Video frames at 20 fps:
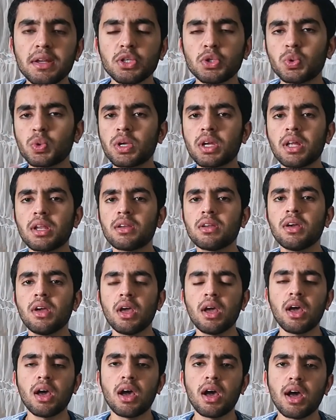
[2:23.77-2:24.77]
You can
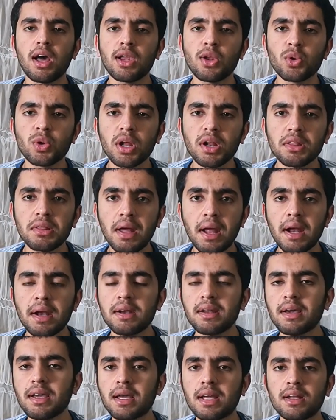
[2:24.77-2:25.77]
look at that
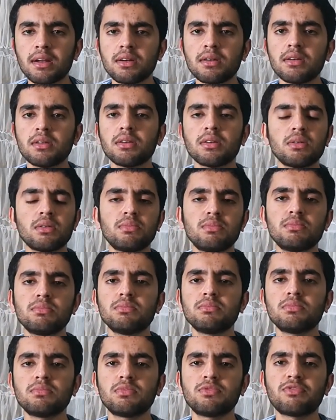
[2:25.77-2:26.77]
and
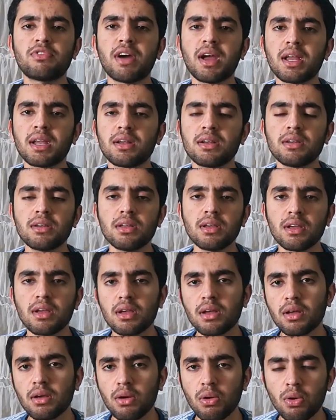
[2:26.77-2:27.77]
find
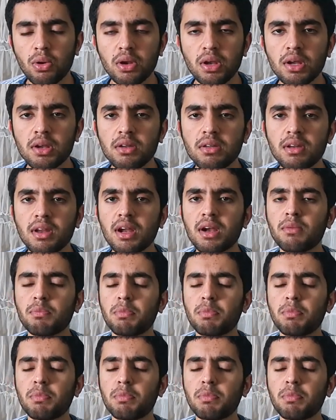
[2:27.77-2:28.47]
on internet.